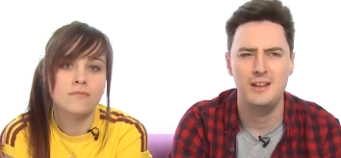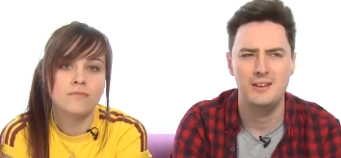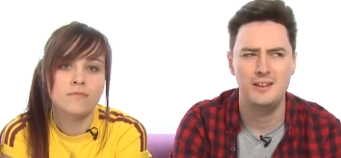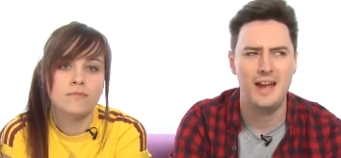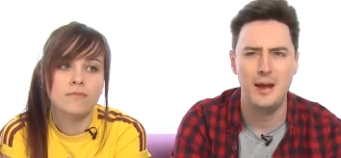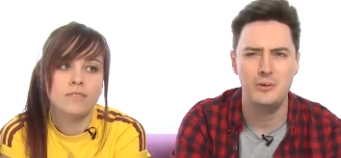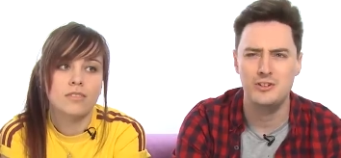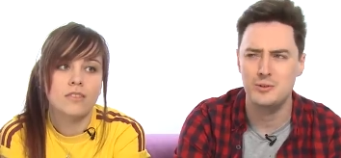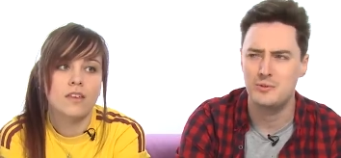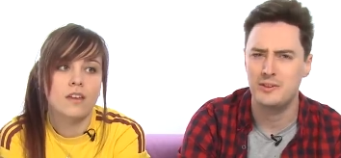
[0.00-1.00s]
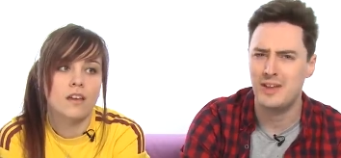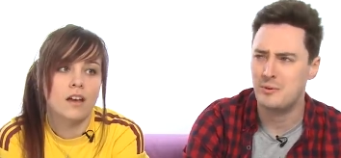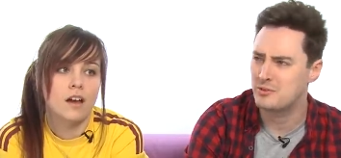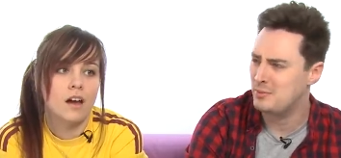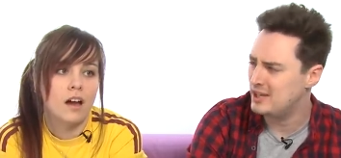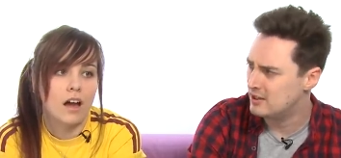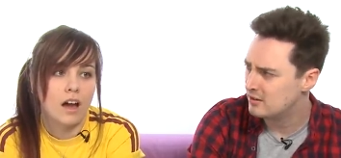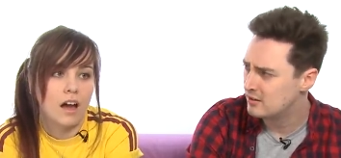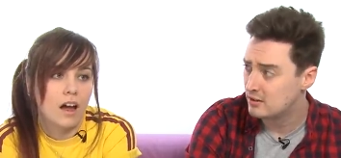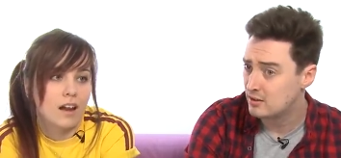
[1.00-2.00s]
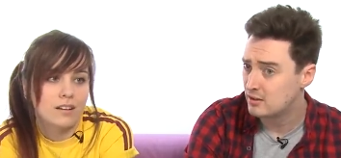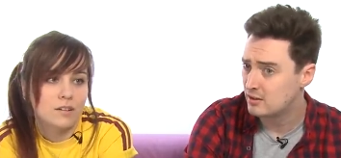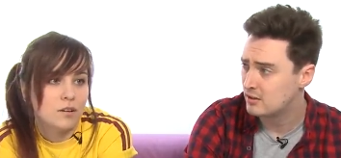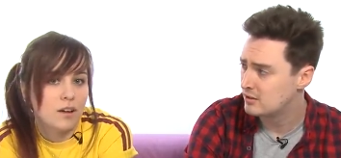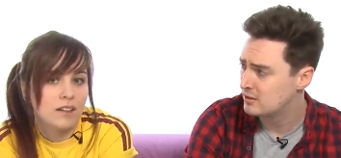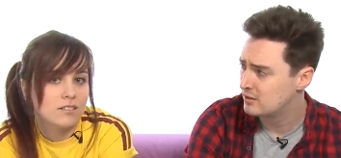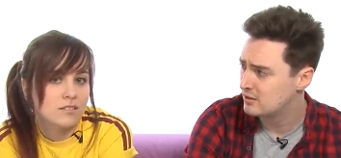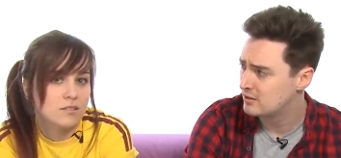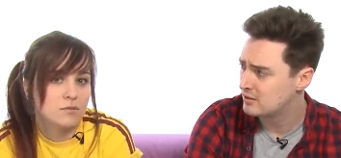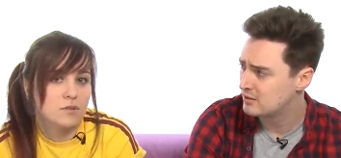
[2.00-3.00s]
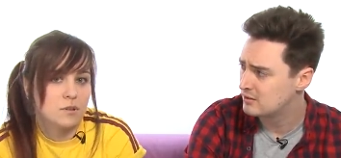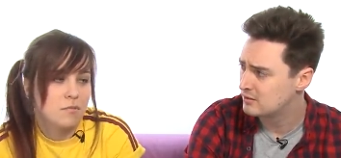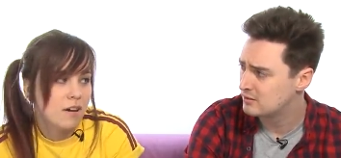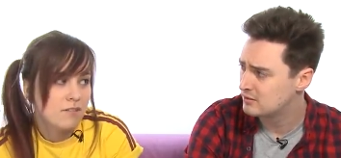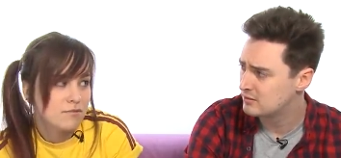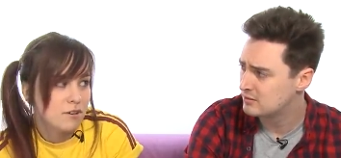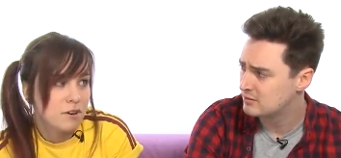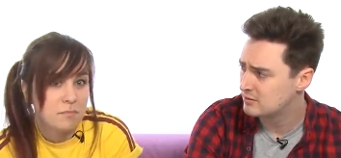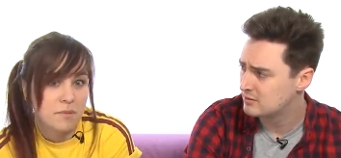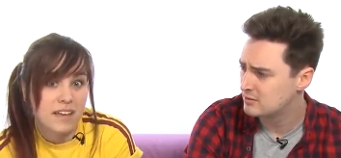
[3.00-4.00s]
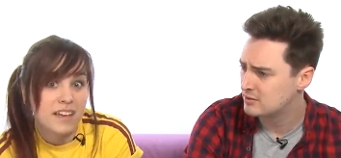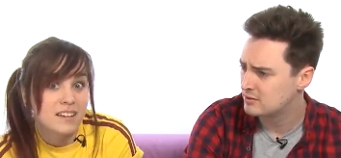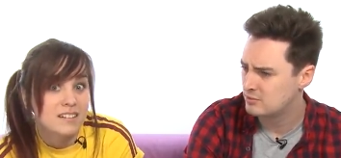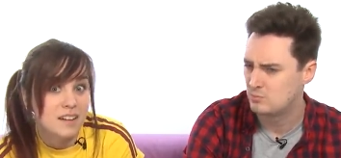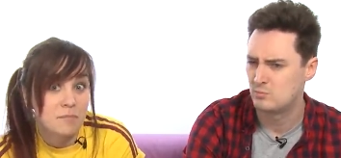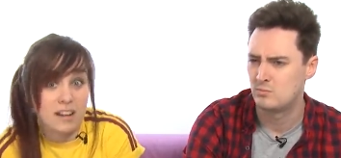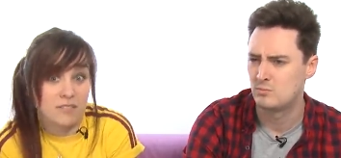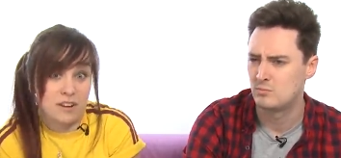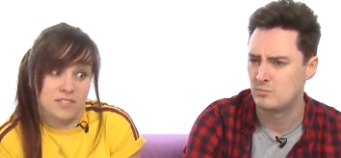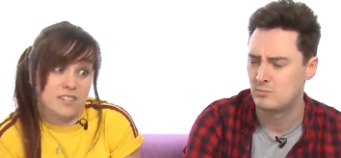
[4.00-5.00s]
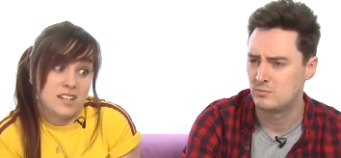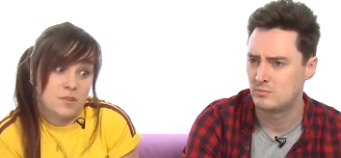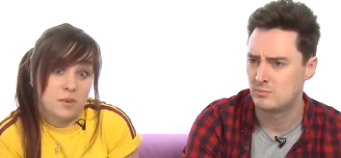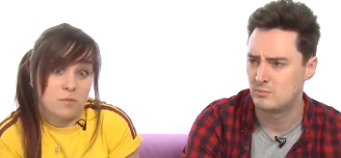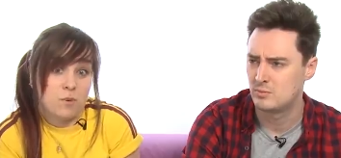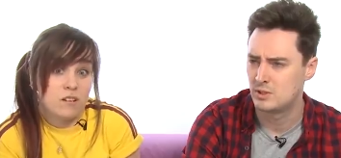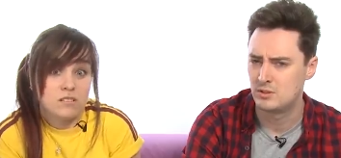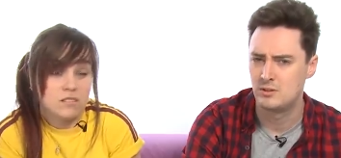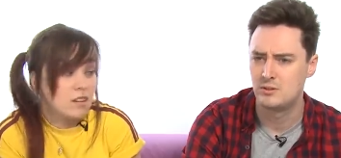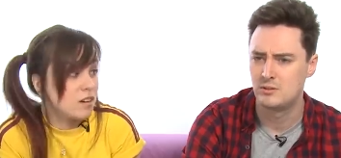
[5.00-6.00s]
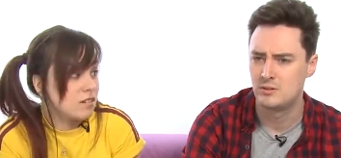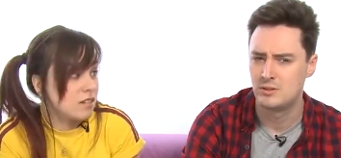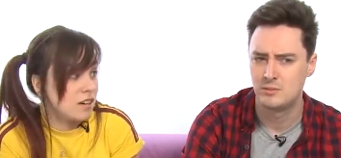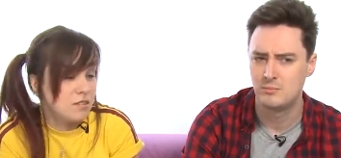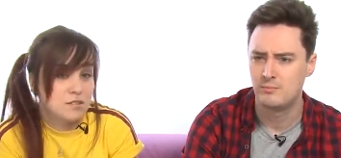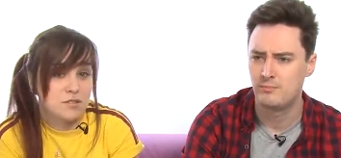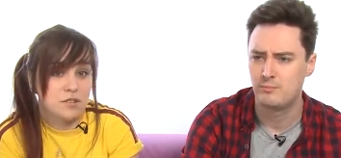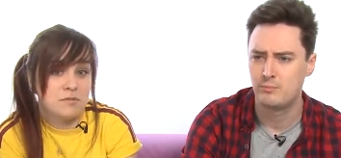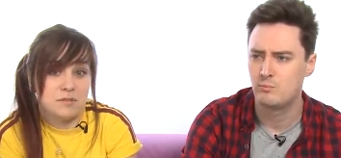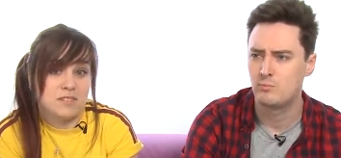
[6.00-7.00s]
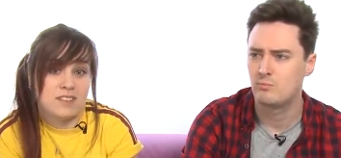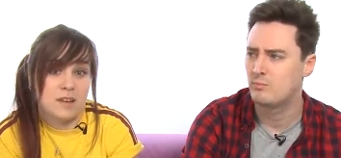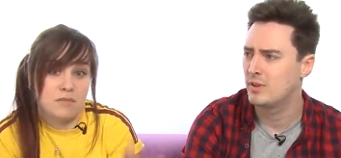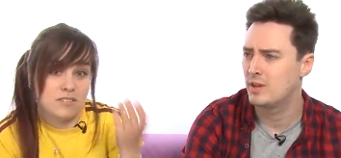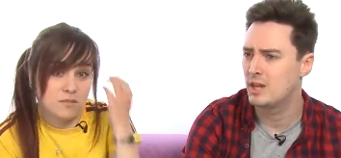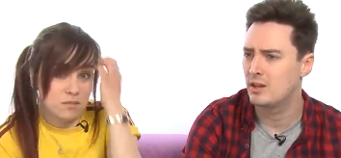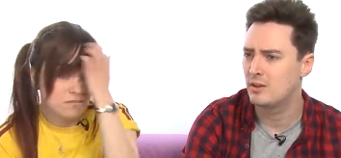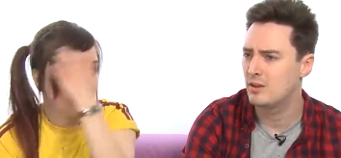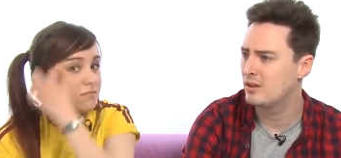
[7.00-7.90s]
Speaker 1: Ellen, how did you think that was me?
Speaker 2: I don't know, I just thought you might have grown a beard. I mean, I've never seen you with one, so, you know, I assumed it was the same. I just thought,